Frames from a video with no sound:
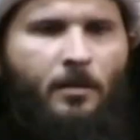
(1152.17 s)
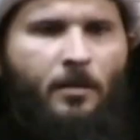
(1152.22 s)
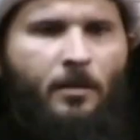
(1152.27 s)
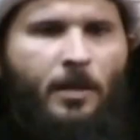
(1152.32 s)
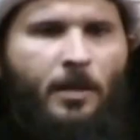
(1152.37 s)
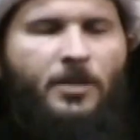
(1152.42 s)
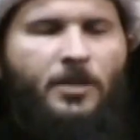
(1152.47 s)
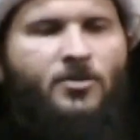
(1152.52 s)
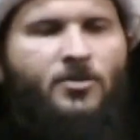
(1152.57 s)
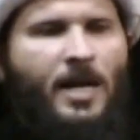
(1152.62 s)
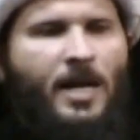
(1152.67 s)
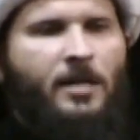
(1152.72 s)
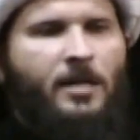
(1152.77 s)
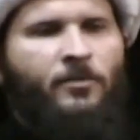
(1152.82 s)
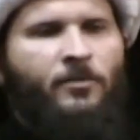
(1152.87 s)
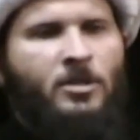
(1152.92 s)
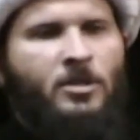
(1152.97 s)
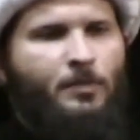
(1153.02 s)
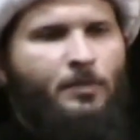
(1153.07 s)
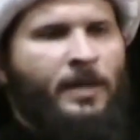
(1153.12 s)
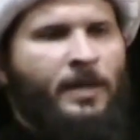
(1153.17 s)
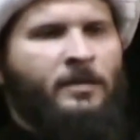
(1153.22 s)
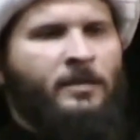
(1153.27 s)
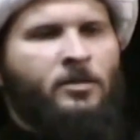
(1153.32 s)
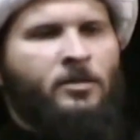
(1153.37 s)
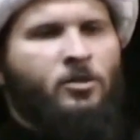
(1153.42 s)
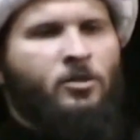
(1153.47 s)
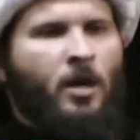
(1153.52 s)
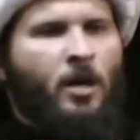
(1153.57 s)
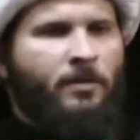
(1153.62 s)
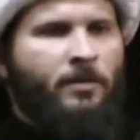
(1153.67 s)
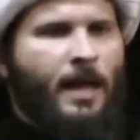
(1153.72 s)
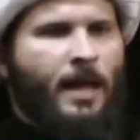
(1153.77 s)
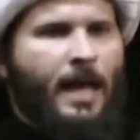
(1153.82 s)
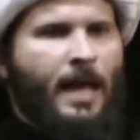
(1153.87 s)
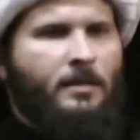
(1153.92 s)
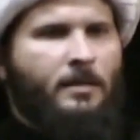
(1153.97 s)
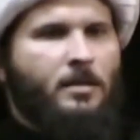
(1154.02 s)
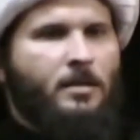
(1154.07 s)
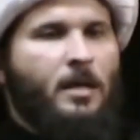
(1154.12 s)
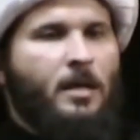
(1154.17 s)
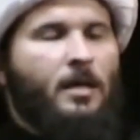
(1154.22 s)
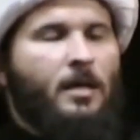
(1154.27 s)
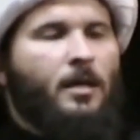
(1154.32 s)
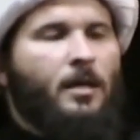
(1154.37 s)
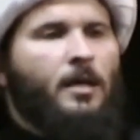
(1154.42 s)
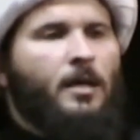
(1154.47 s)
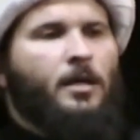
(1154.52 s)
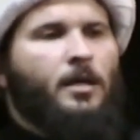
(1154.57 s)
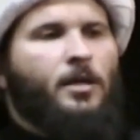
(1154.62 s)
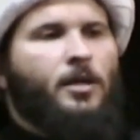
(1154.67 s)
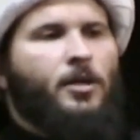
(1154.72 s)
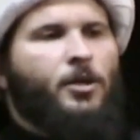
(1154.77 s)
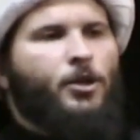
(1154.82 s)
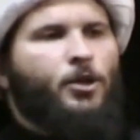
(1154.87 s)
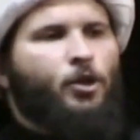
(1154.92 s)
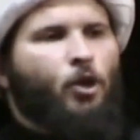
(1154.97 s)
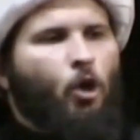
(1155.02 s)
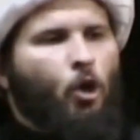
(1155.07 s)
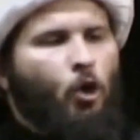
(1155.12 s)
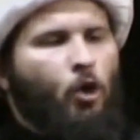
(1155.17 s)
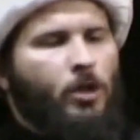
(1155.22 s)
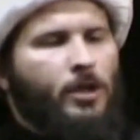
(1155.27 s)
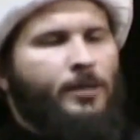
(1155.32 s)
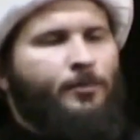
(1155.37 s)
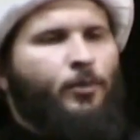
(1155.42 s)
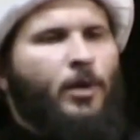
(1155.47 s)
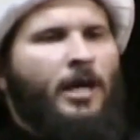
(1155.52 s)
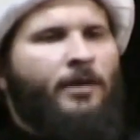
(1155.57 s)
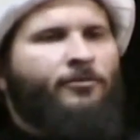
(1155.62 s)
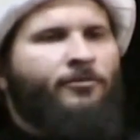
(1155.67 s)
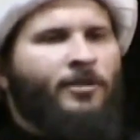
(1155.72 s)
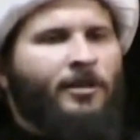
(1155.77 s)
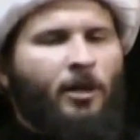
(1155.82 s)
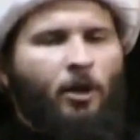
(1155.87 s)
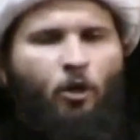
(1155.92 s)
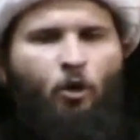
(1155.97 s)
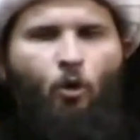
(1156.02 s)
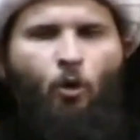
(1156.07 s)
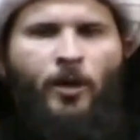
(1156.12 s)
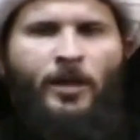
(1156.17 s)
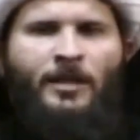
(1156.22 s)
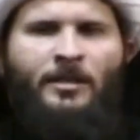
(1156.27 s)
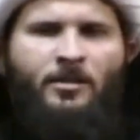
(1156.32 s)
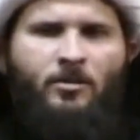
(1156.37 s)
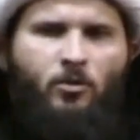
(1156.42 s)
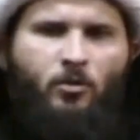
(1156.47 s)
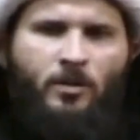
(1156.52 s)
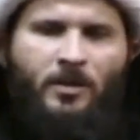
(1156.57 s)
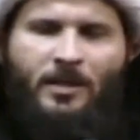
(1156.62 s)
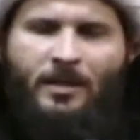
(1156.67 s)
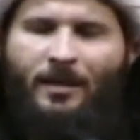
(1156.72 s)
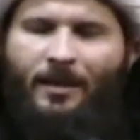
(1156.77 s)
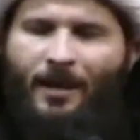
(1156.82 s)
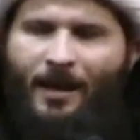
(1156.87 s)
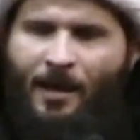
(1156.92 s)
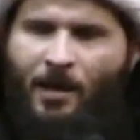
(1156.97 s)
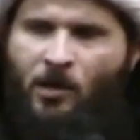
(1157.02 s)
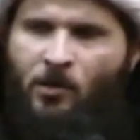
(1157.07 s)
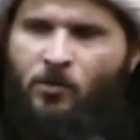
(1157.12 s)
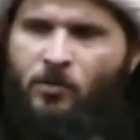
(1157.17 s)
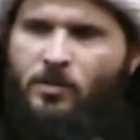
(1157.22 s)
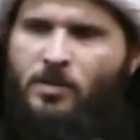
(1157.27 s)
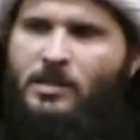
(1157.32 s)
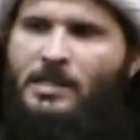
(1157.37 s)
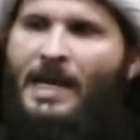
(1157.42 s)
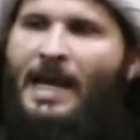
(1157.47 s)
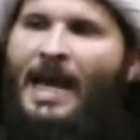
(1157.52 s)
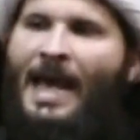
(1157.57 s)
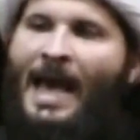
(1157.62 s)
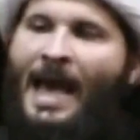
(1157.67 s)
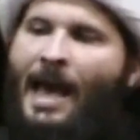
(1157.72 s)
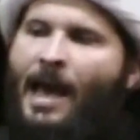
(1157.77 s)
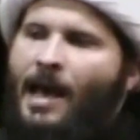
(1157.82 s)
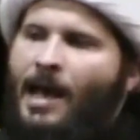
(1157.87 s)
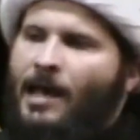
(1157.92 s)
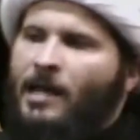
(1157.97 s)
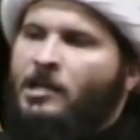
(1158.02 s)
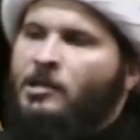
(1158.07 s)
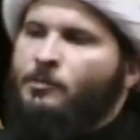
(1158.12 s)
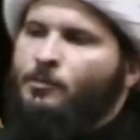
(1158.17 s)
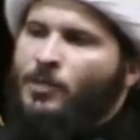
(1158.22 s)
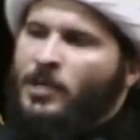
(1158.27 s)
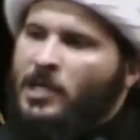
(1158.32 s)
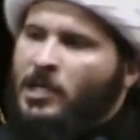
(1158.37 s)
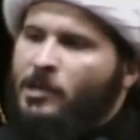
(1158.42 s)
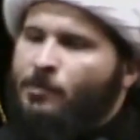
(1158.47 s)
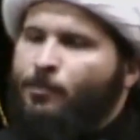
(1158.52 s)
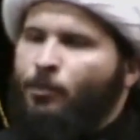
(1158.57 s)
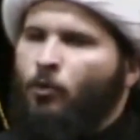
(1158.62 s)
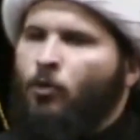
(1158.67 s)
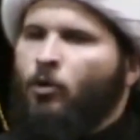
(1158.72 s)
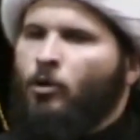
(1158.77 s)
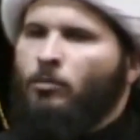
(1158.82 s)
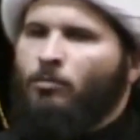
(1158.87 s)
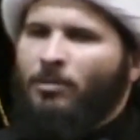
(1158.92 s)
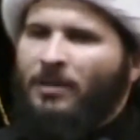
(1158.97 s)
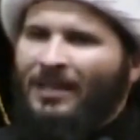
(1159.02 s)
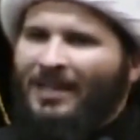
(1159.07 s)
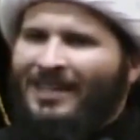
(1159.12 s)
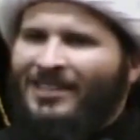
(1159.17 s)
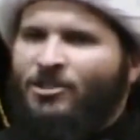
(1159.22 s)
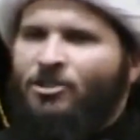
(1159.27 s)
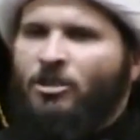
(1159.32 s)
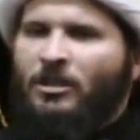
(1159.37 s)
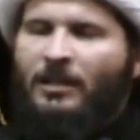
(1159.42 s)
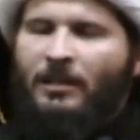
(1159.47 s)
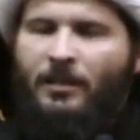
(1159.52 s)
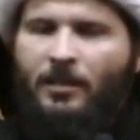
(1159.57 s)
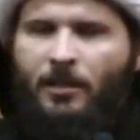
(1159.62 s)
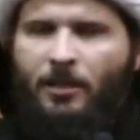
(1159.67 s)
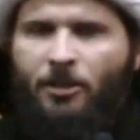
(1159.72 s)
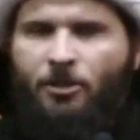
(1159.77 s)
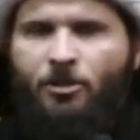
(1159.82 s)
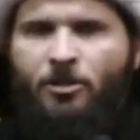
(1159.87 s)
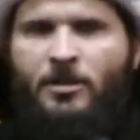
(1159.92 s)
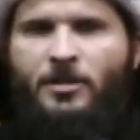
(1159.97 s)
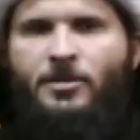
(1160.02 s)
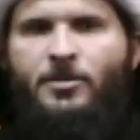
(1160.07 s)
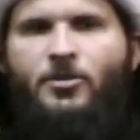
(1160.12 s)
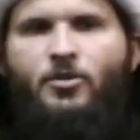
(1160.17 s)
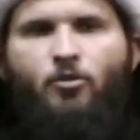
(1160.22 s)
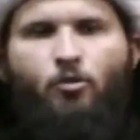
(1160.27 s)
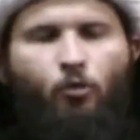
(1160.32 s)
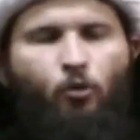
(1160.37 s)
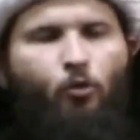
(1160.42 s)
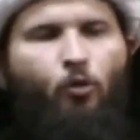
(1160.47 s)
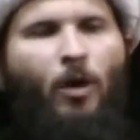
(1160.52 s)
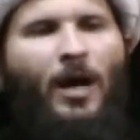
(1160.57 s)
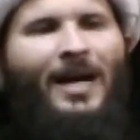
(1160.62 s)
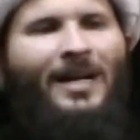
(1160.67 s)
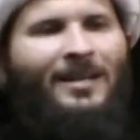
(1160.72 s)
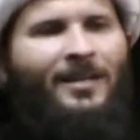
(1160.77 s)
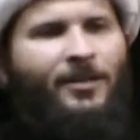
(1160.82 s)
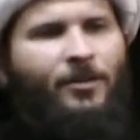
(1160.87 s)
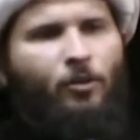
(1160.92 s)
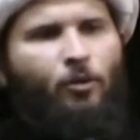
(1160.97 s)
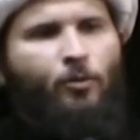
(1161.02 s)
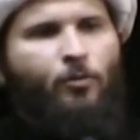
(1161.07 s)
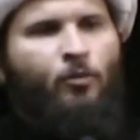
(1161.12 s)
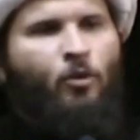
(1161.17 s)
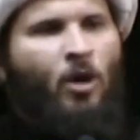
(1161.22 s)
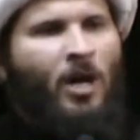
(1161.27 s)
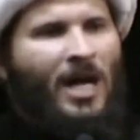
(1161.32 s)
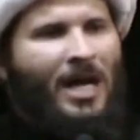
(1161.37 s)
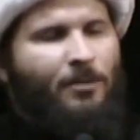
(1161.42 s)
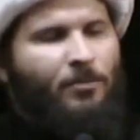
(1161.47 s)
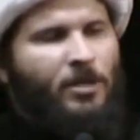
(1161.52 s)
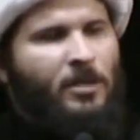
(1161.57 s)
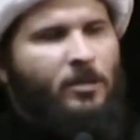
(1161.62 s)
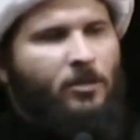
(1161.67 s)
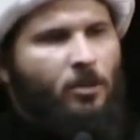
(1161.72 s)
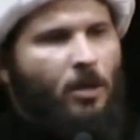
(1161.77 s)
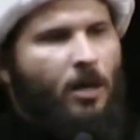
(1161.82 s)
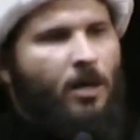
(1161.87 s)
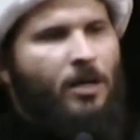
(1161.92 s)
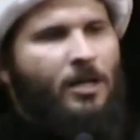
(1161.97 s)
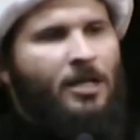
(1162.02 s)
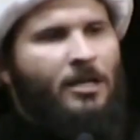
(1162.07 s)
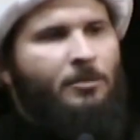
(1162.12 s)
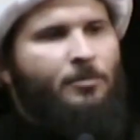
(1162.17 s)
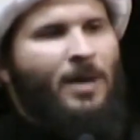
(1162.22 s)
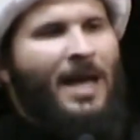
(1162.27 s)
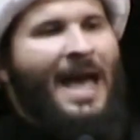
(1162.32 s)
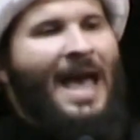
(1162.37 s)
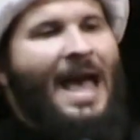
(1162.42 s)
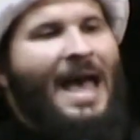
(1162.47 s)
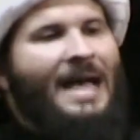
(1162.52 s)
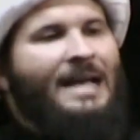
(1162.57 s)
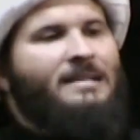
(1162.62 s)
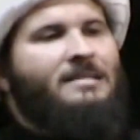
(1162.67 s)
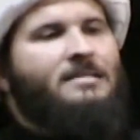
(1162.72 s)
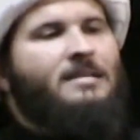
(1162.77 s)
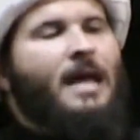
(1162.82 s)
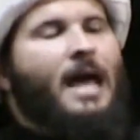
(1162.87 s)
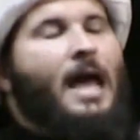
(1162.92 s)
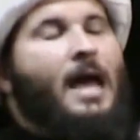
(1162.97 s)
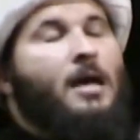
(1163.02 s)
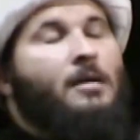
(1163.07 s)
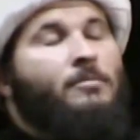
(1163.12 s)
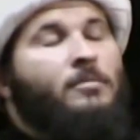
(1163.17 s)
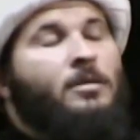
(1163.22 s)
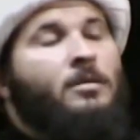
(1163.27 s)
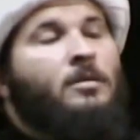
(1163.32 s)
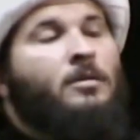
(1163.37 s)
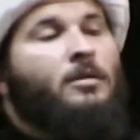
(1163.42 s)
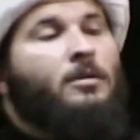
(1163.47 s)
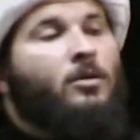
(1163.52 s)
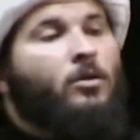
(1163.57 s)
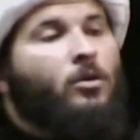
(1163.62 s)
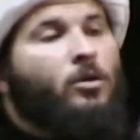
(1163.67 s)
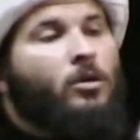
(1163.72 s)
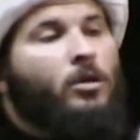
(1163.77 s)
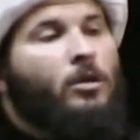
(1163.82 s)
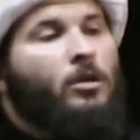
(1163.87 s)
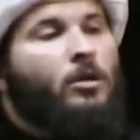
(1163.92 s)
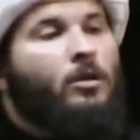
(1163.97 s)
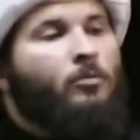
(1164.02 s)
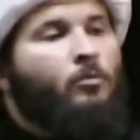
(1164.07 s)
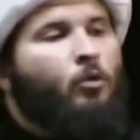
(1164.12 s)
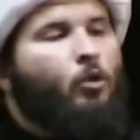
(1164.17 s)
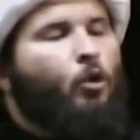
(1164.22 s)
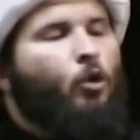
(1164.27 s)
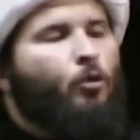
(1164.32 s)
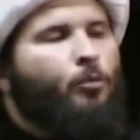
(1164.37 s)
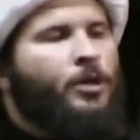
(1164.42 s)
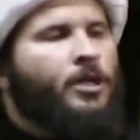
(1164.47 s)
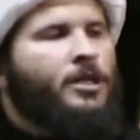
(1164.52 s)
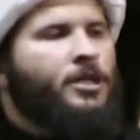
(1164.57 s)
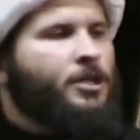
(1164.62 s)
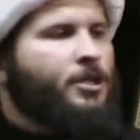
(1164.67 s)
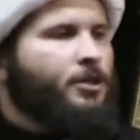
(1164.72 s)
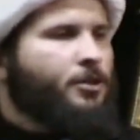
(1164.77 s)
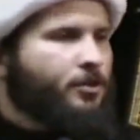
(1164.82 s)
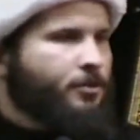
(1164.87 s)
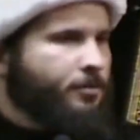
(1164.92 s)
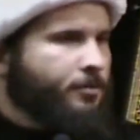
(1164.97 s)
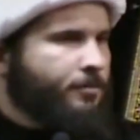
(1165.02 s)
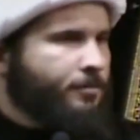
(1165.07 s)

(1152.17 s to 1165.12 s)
it's not even dependent on that. The Holy Prophet, according to the accounts, had people pledge allegiance to Ali ibn Abi Talib as Amir al-Mu'mineen.